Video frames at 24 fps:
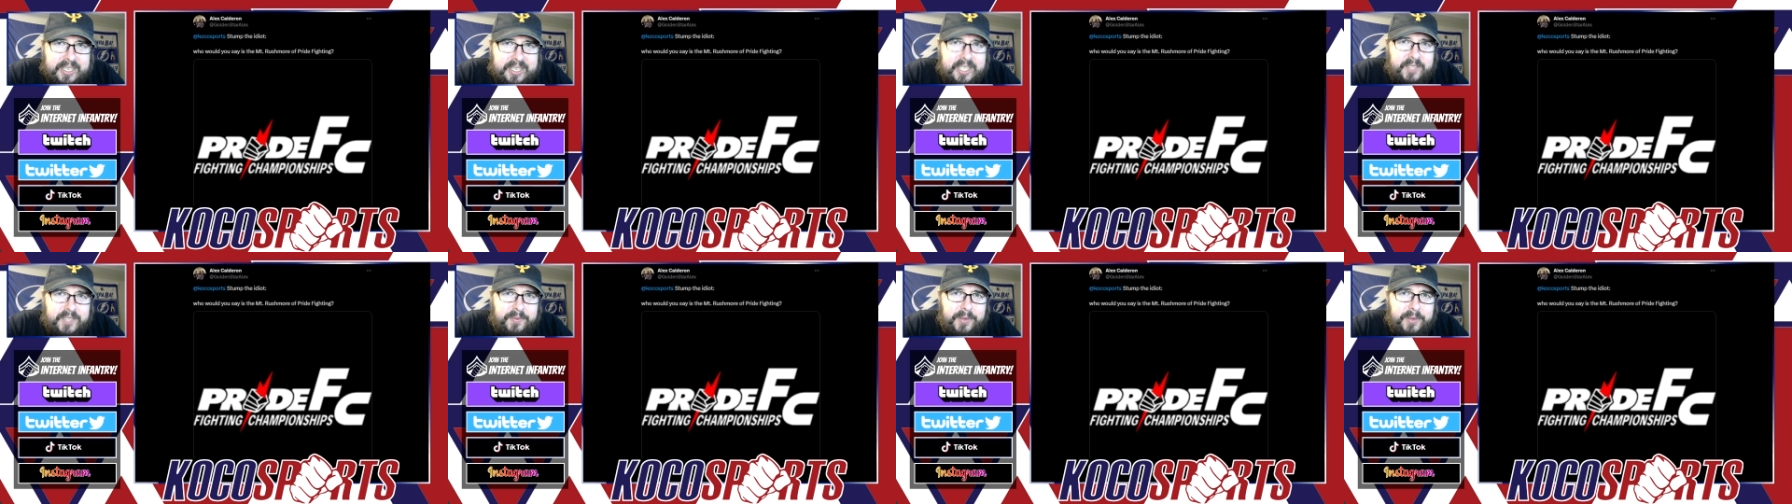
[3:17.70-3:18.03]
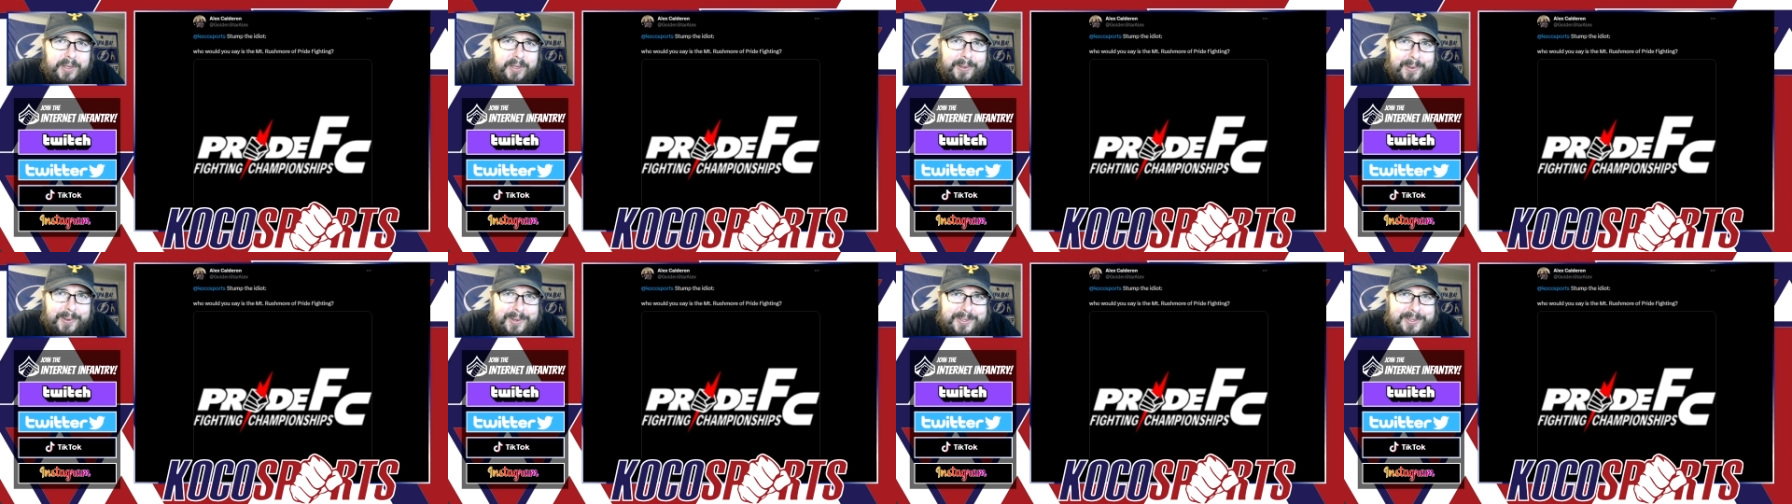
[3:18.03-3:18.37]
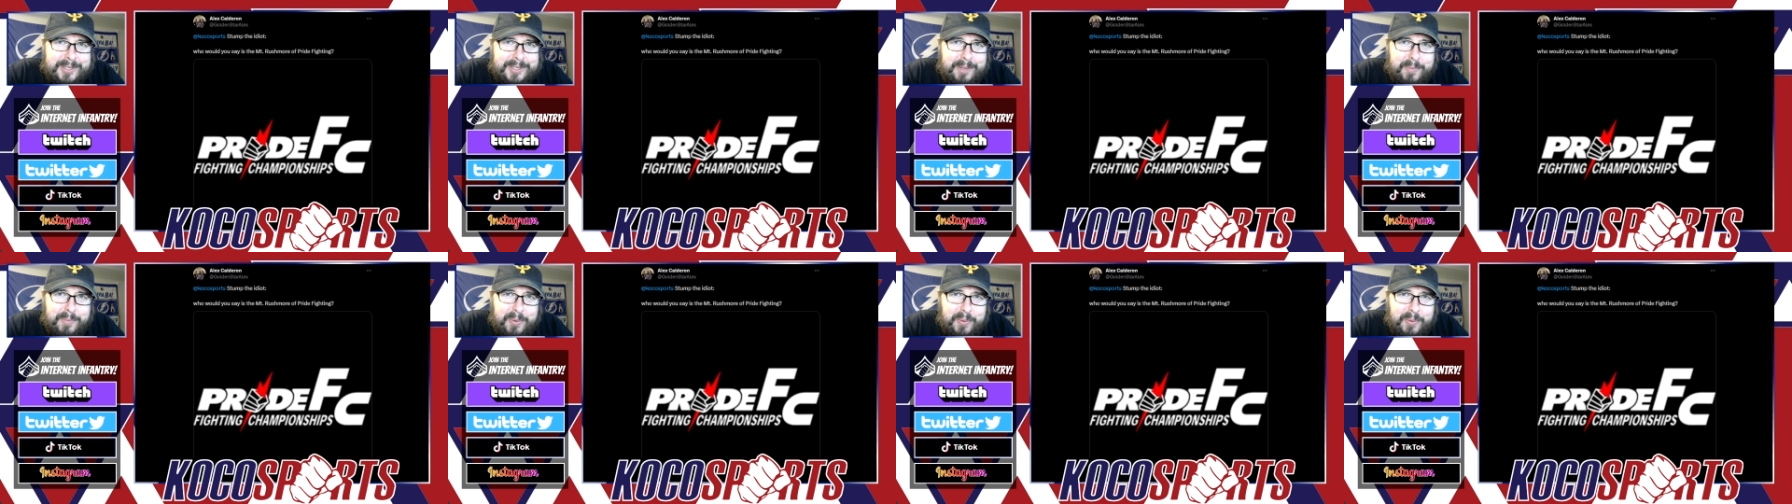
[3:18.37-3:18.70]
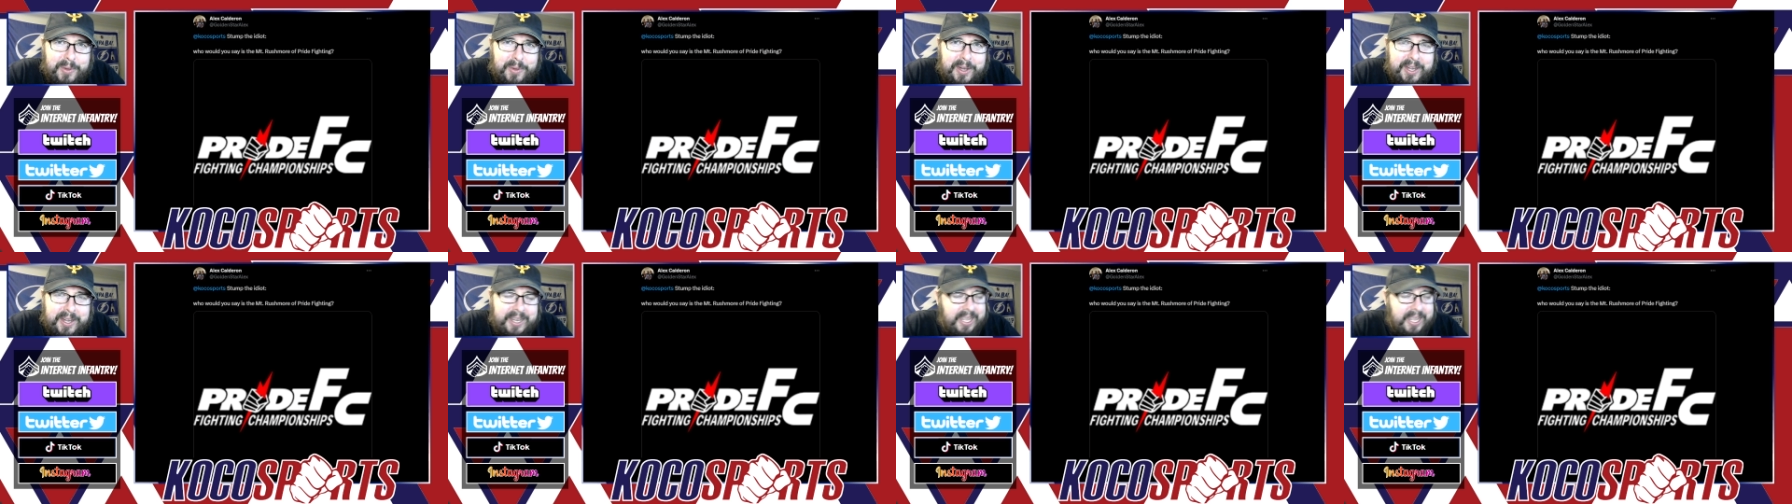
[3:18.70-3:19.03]
Fedor is number
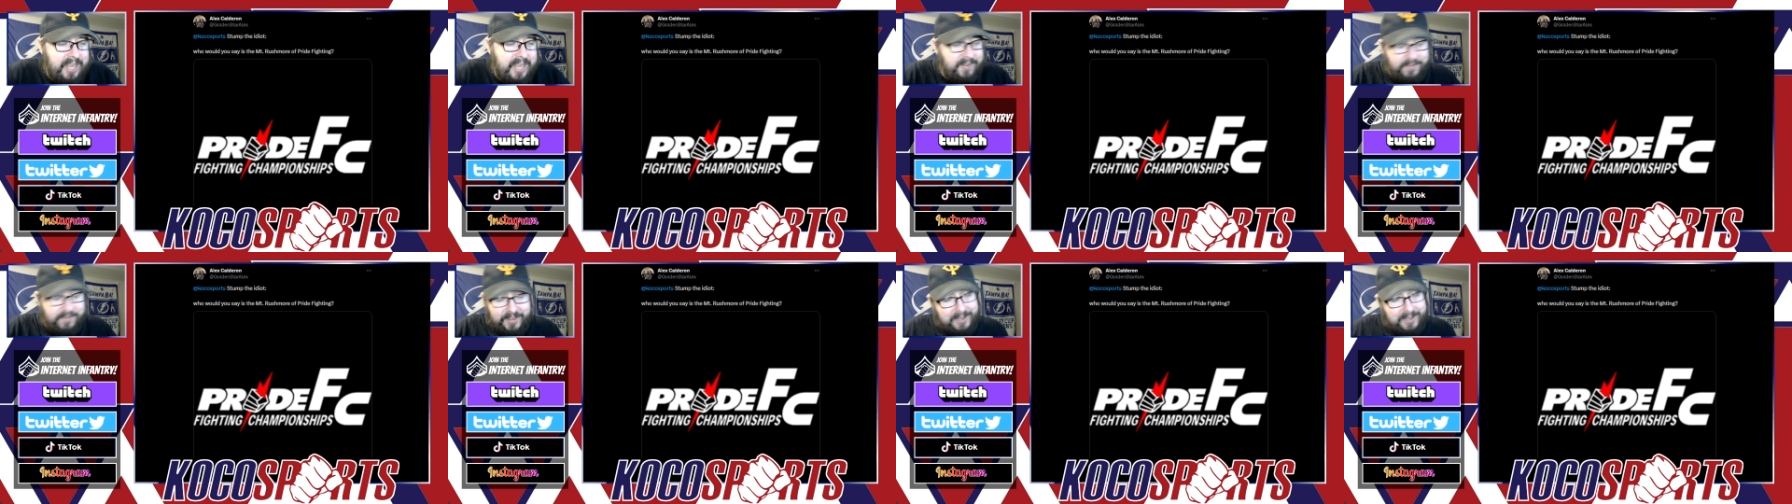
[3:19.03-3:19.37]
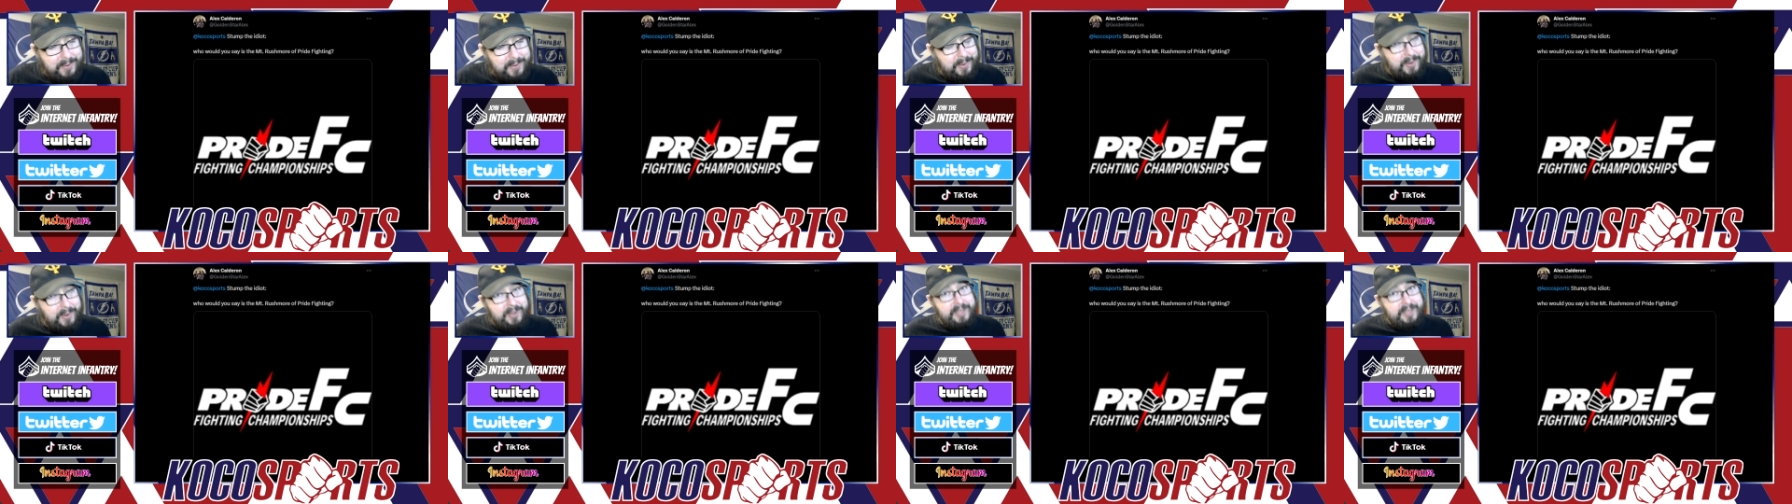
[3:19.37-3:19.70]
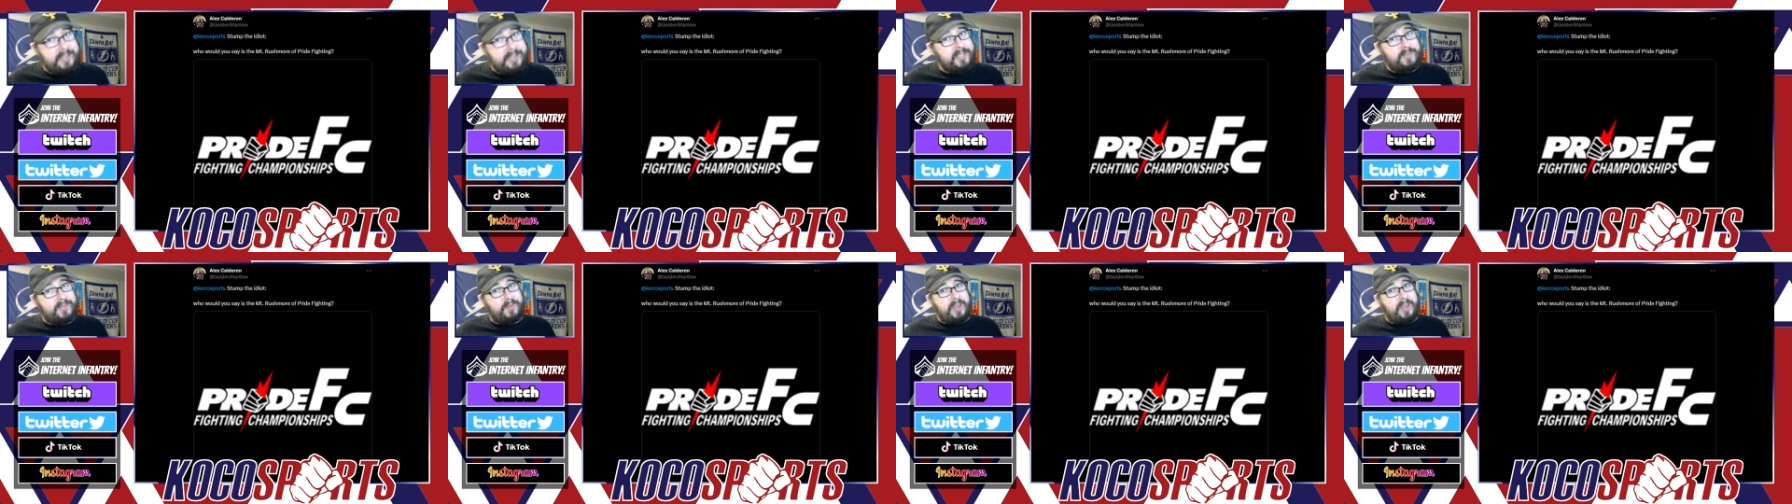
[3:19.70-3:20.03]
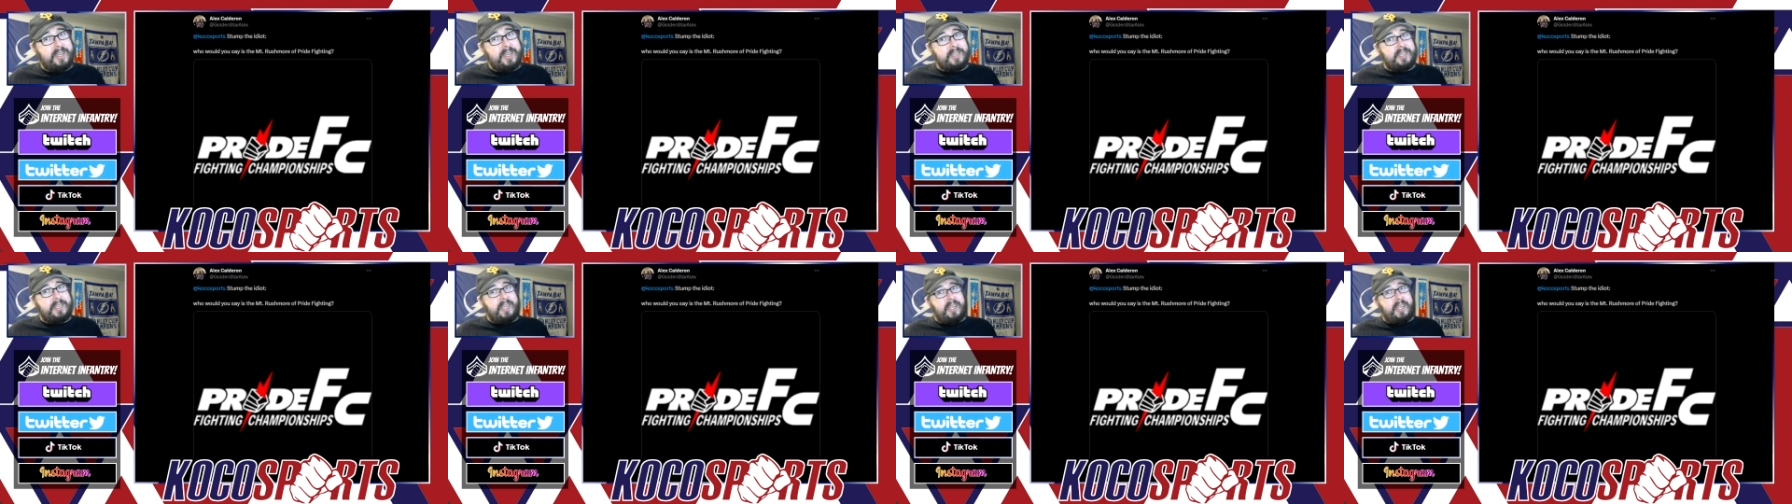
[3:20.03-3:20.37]
1, and Fedor is
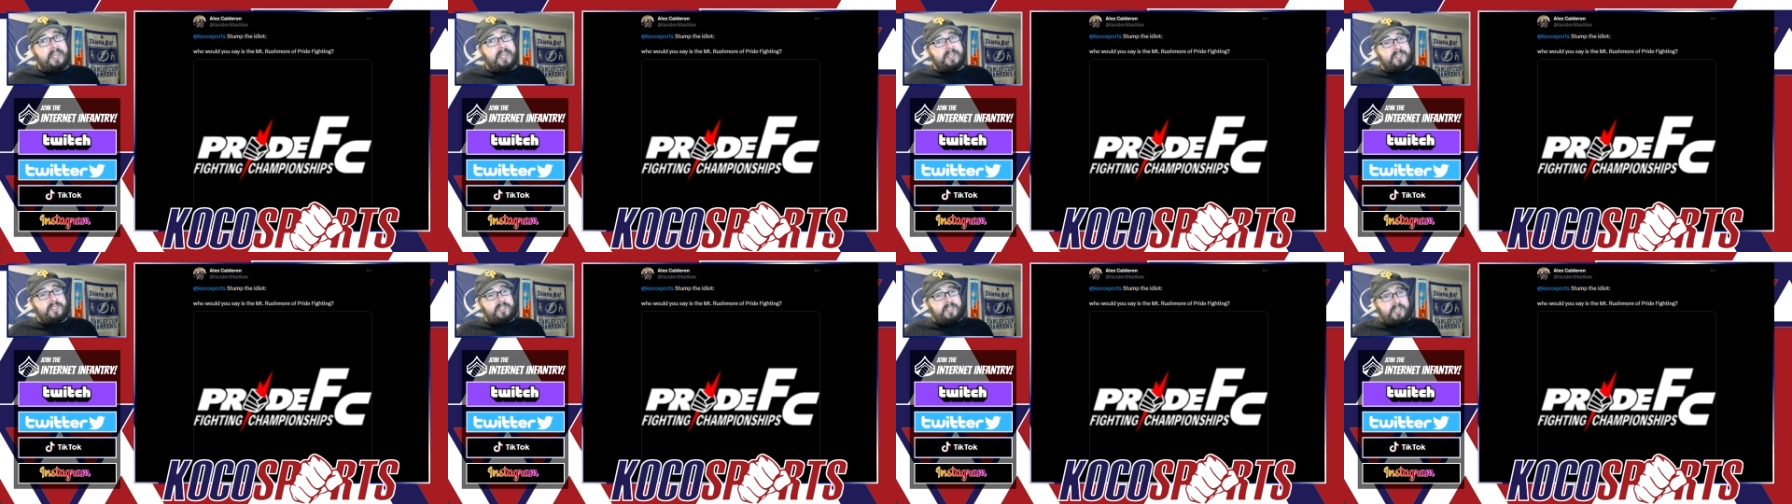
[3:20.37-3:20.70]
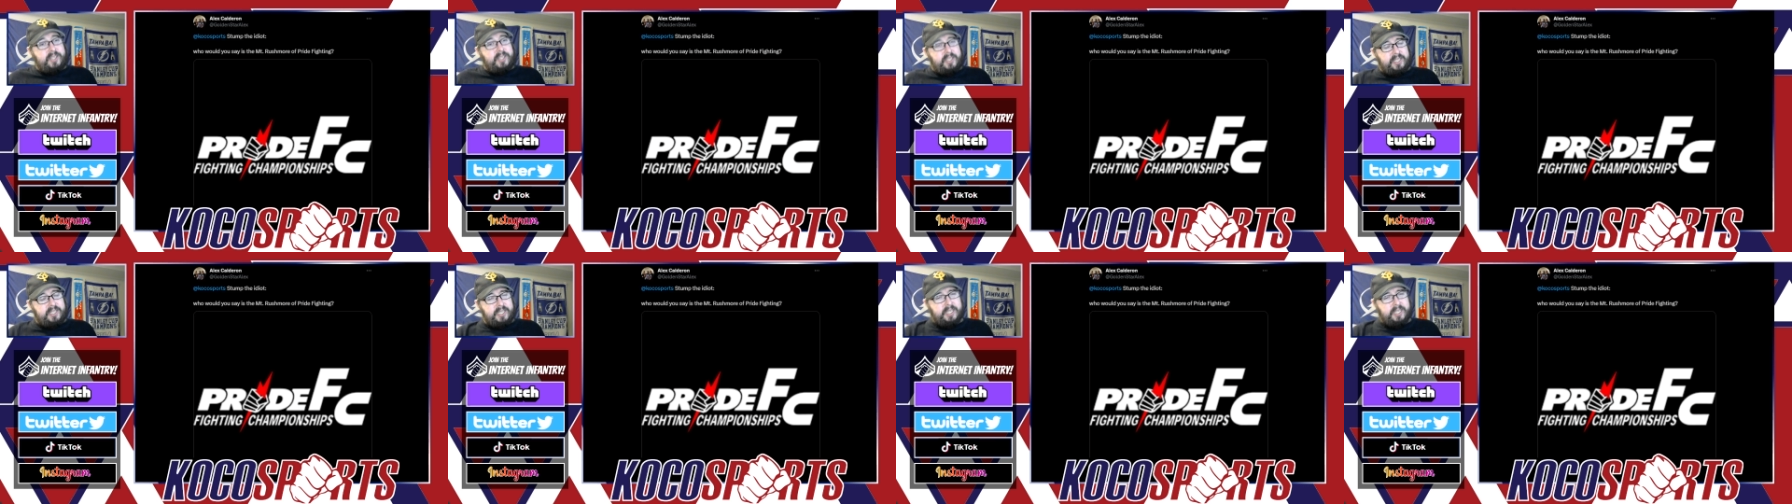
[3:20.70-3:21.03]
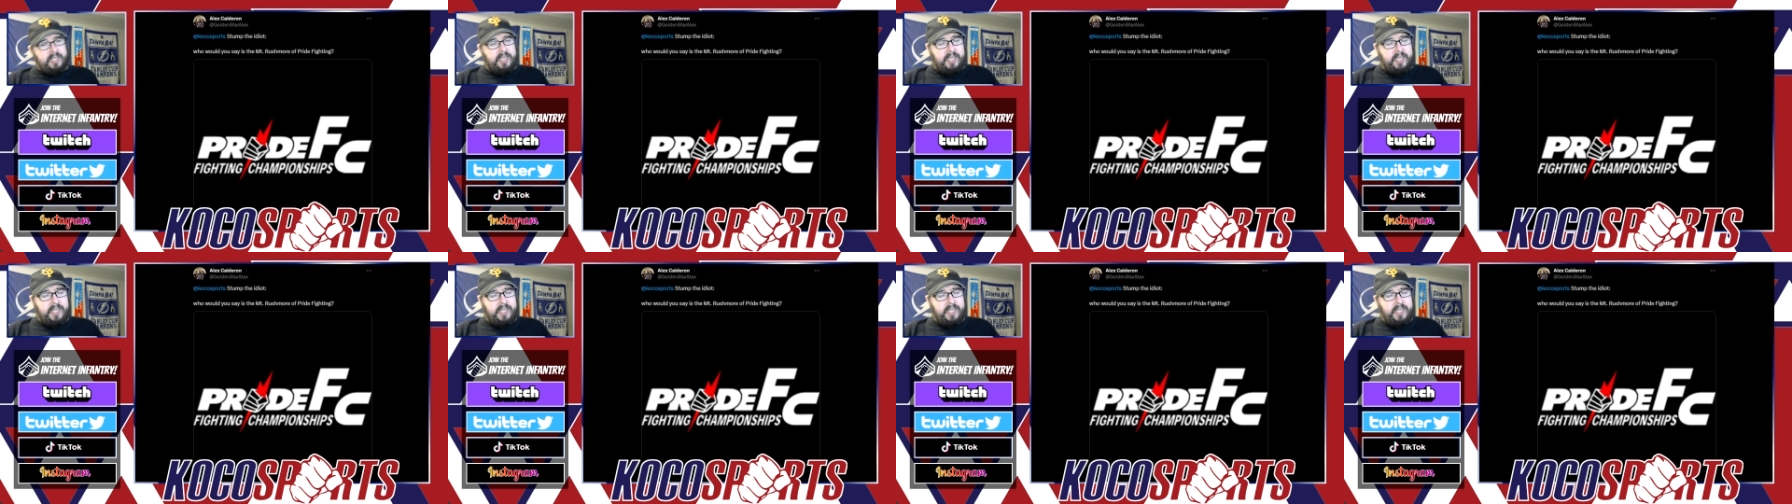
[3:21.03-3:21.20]
fantastic,